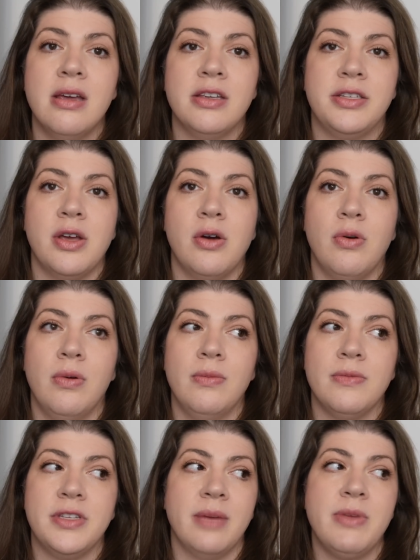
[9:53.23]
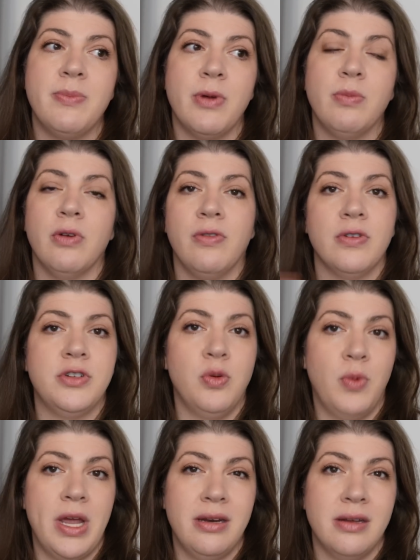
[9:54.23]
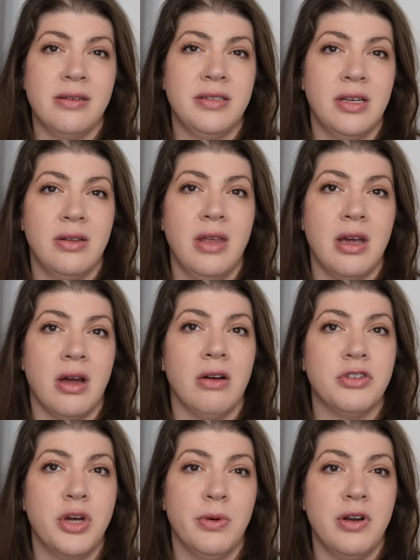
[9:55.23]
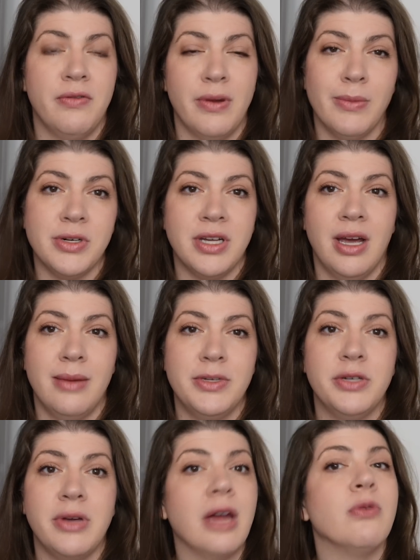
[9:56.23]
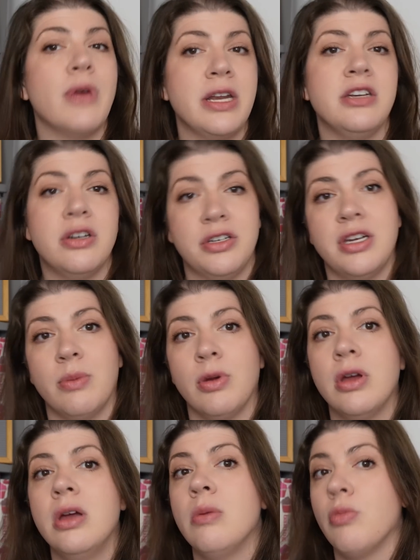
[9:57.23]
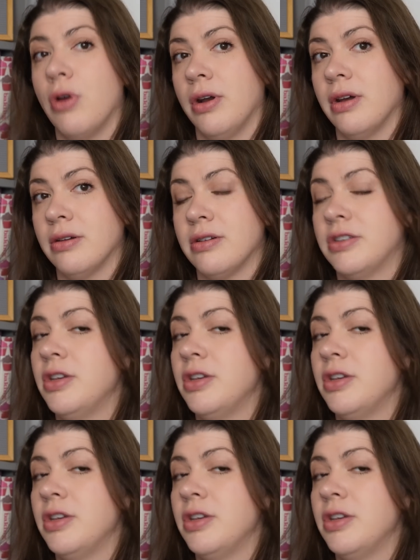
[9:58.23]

So some people prefer to wait until like October, November time to get a ready to ship product.